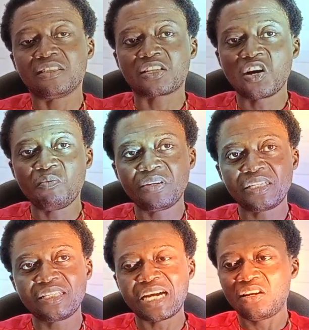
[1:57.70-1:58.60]
The
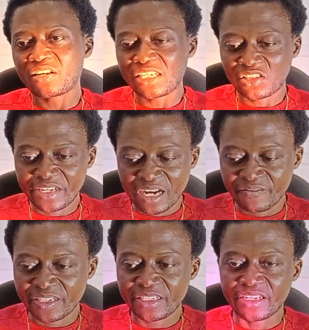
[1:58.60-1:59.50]
company did their location
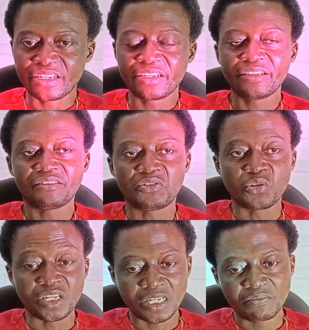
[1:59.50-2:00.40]
that very day
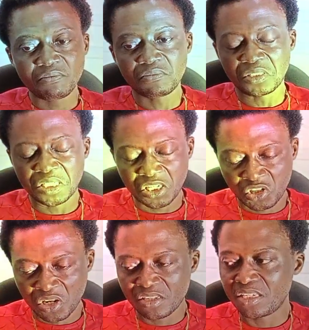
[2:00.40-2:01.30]
to him. They
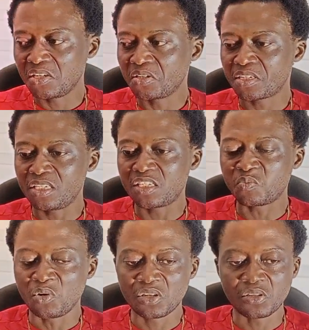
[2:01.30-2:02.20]
showed the
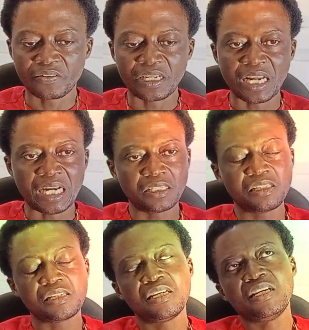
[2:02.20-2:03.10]
spot of the
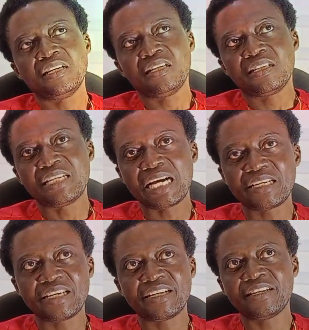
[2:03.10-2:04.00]
land.
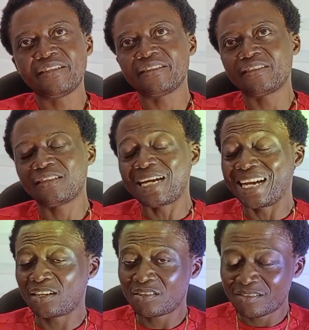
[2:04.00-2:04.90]
That day,
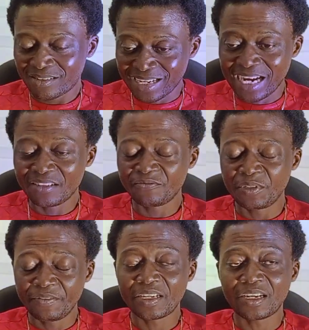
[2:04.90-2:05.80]
I
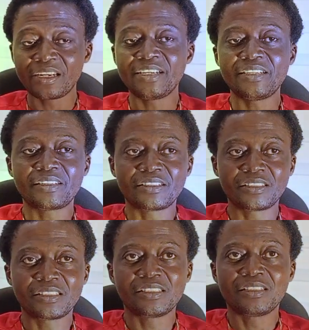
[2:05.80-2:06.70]
can vividly
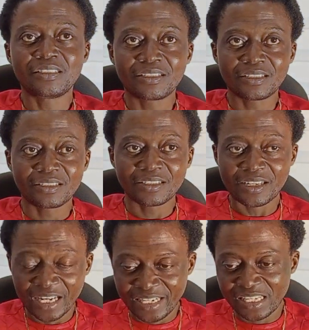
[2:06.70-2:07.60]

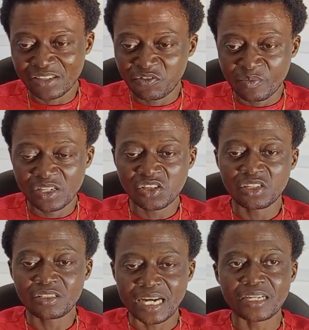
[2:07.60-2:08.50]
get this
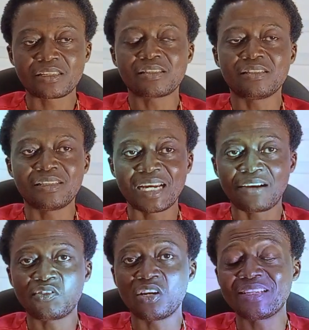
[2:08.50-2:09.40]
information that they
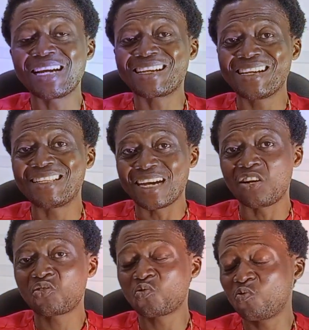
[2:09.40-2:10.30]
have done their
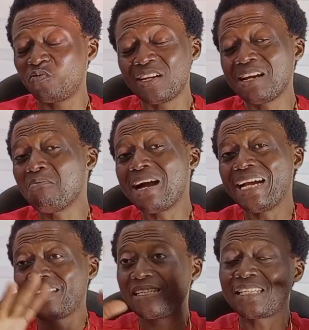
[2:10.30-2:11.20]
gatehouse, very
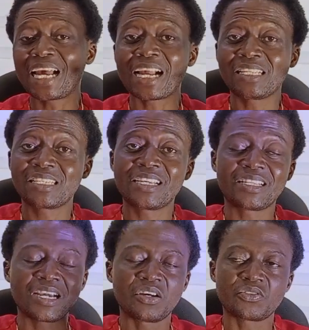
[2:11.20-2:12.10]
mighty, gigantic
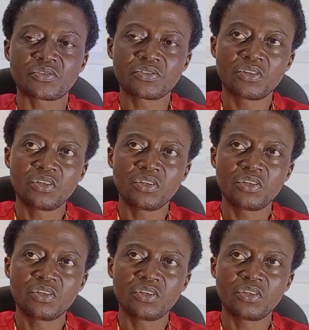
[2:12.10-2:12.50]
gatehouse,